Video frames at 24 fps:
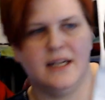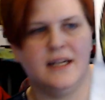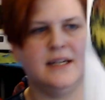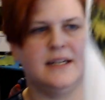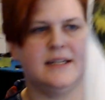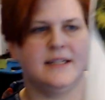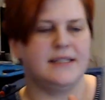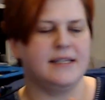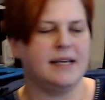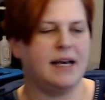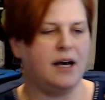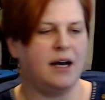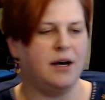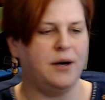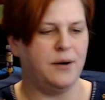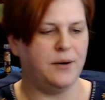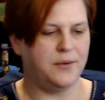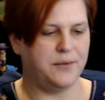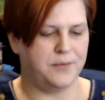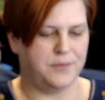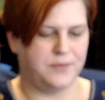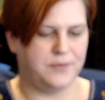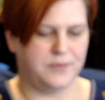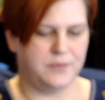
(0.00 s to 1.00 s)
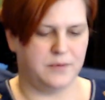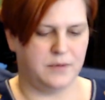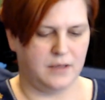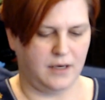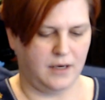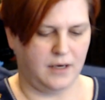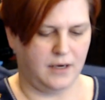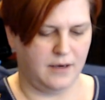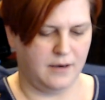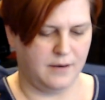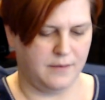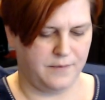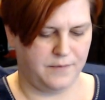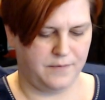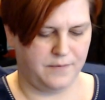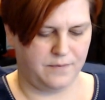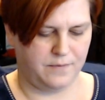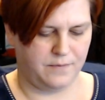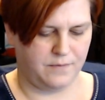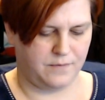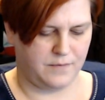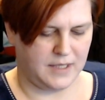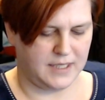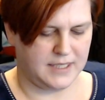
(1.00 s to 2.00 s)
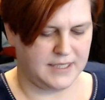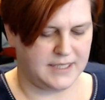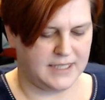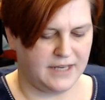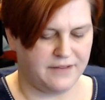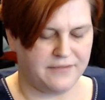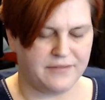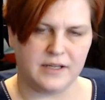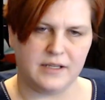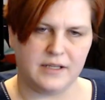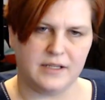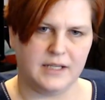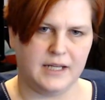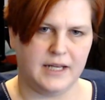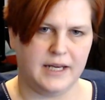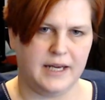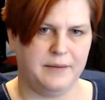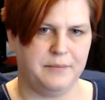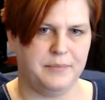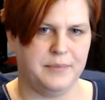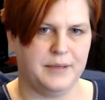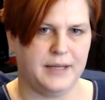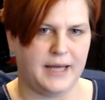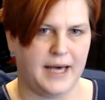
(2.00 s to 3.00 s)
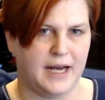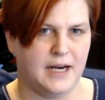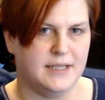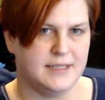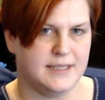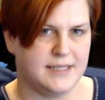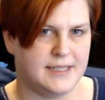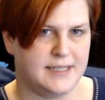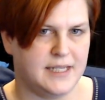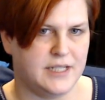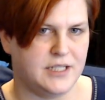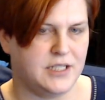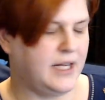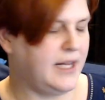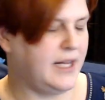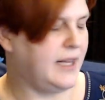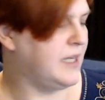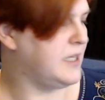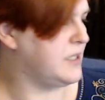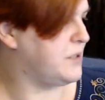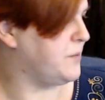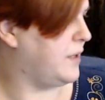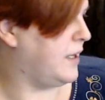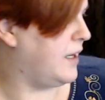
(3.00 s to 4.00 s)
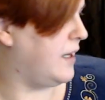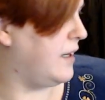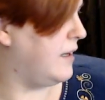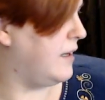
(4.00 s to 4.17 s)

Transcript: So, definitely plan on stitching this one